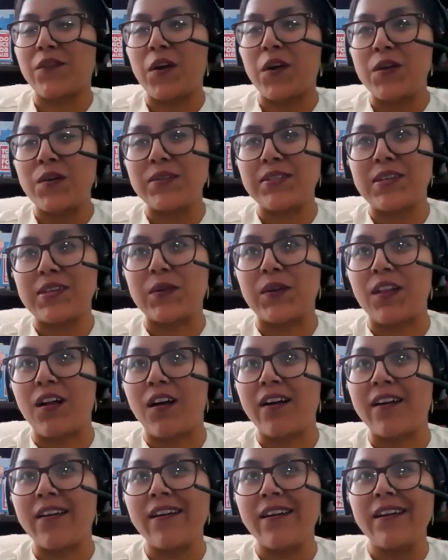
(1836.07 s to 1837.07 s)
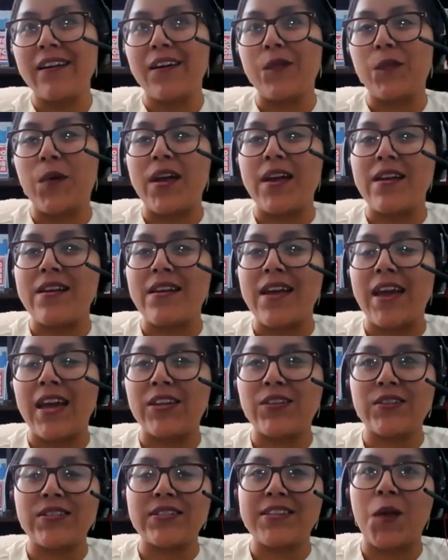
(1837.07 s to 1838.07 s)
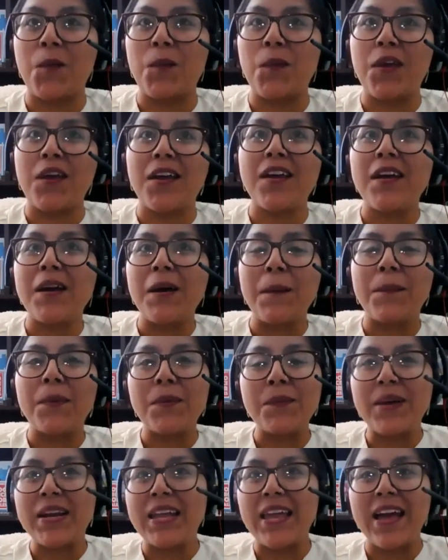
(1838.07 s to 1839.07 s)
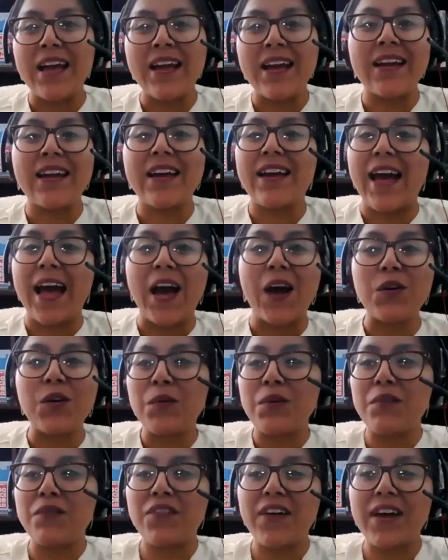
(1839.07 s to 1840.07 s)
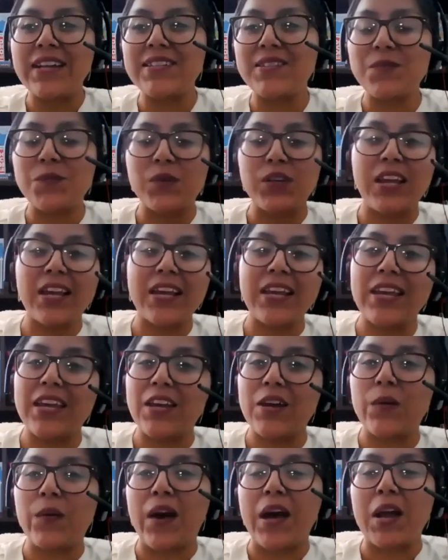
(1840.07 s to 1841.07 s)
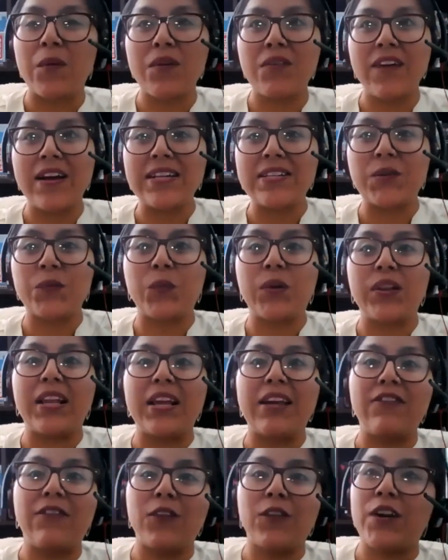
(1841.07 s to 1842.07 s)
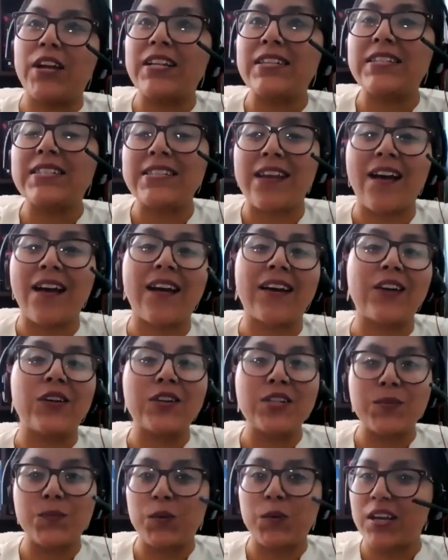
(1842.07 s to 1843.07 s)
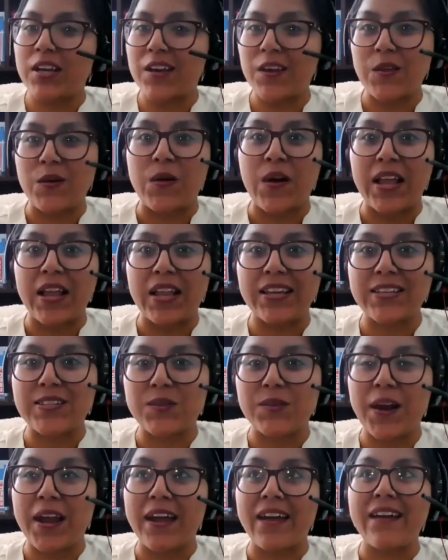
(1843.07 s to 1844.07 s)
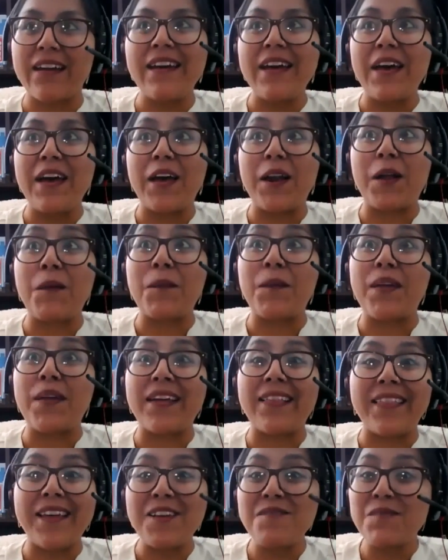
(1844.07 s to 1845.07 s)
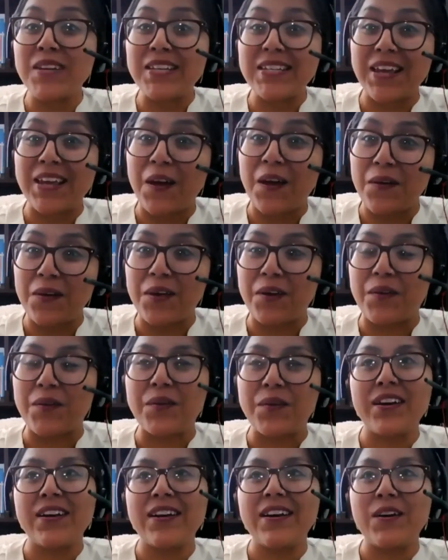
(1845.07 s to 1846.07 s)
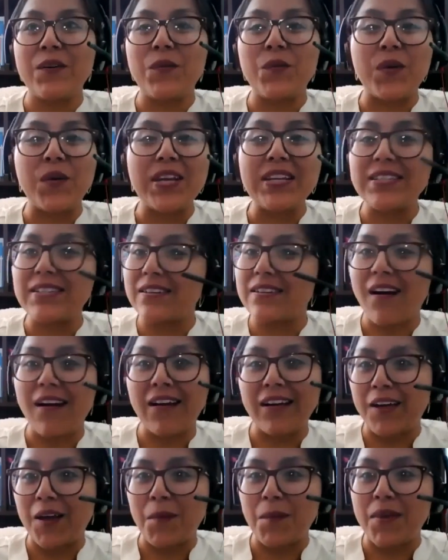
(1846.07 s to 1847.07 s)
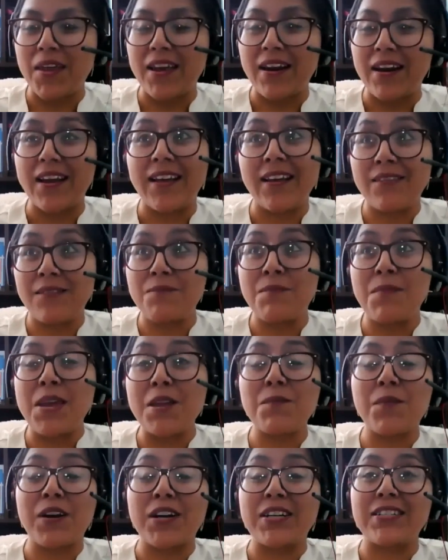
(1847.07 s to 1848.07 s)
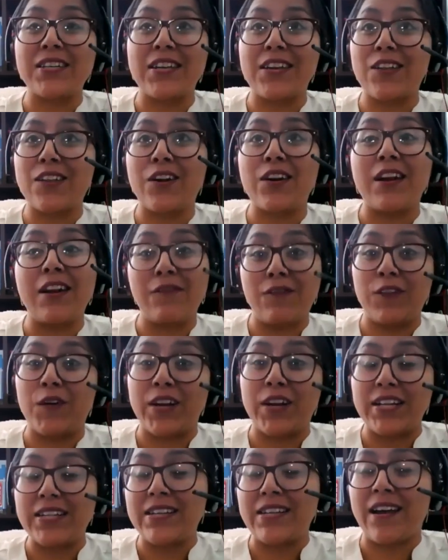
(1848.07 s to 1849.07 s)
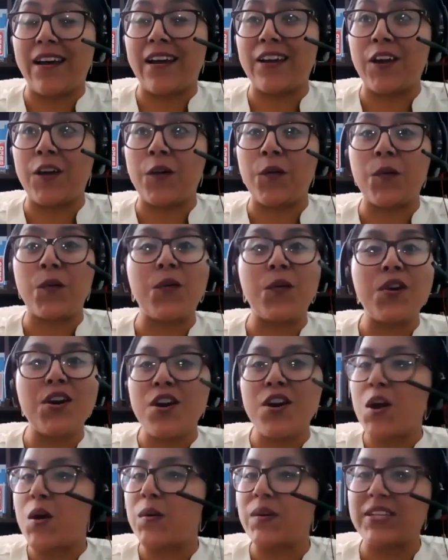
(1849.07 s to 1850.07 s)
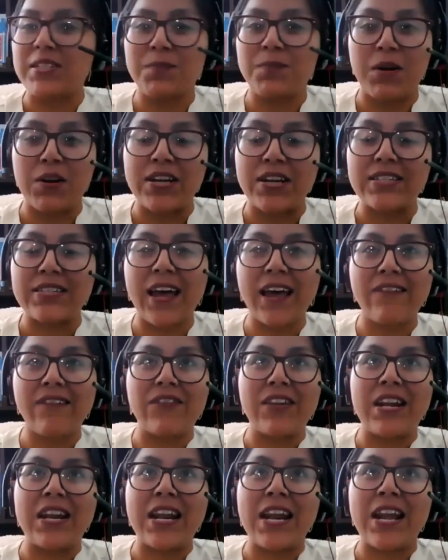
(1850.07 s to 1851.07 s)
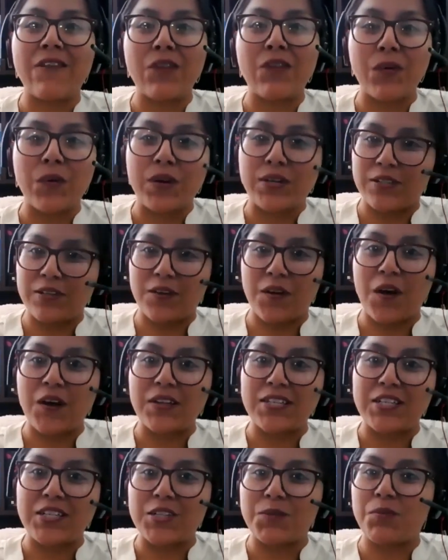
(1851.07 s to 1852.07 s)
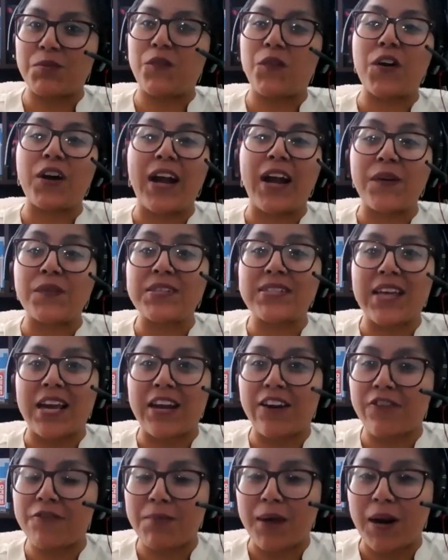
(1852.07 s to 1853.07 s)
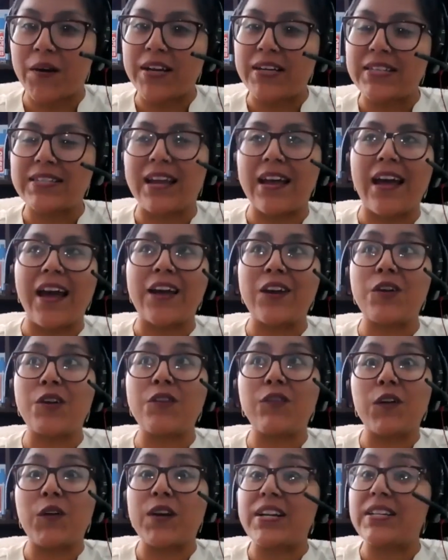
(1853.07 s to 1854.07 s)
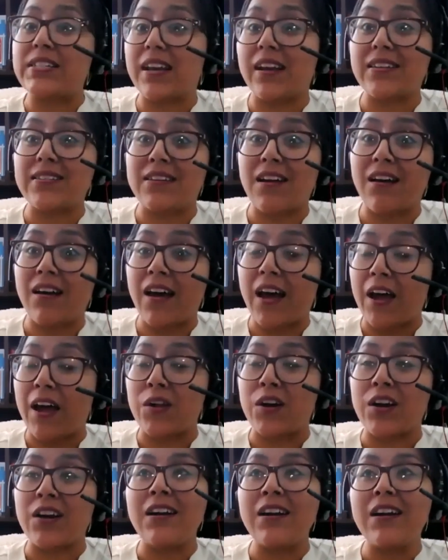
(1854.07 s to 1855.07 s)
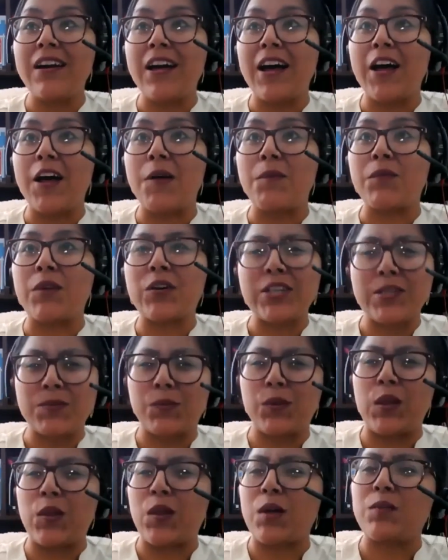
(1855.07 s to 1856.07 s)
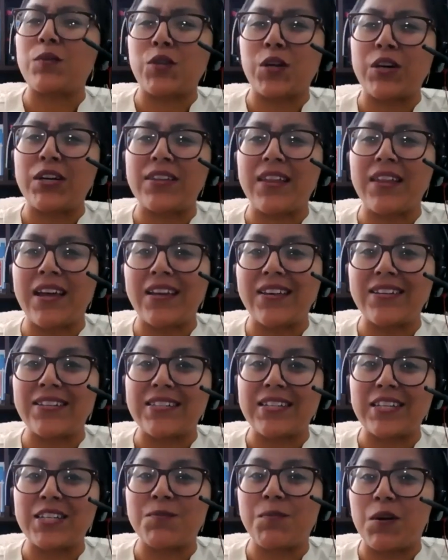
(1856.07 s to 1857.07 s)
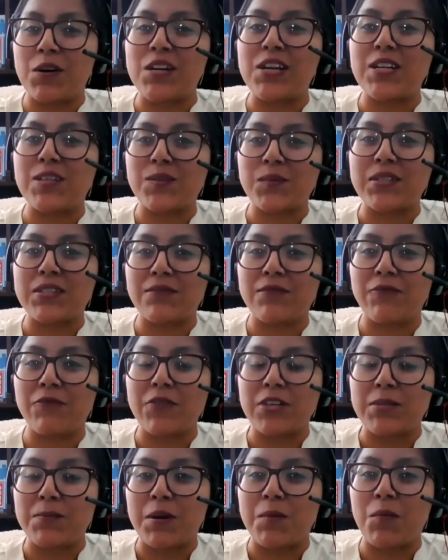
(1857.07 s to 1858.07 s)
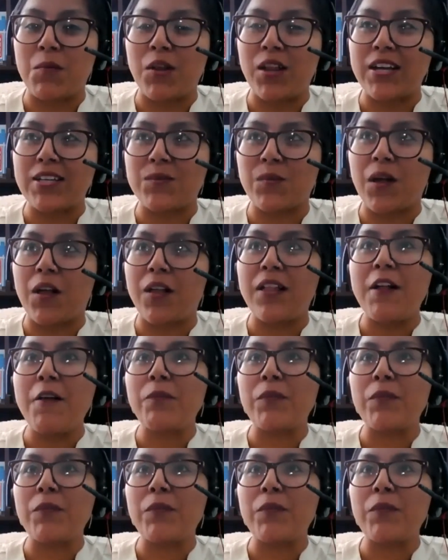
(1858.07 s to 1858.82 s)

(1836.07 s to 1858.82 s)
I use you a lot when agents tell me, but Mariana, how do we find someone like you? How do we find someone like Florencia, Chris Pulido, Alex Ray? And I'm like, let me tell you, we did not come in, me in particular, and Florencia, I know, no experience. I have never worked in a call center before outside of Power ISA. I know Florencia has not either. Chris Pulido, I'm sure that his experience was minimal as well.